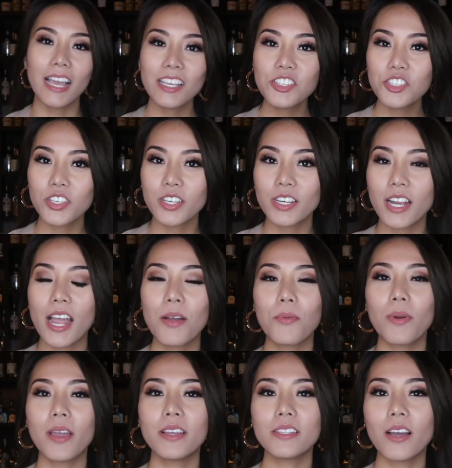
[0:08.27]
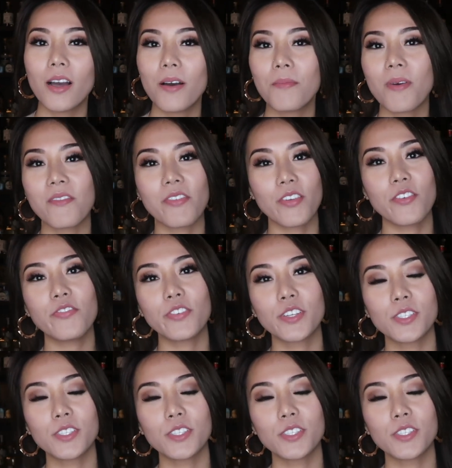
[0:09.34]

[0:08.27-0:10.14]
Last year, I went on my very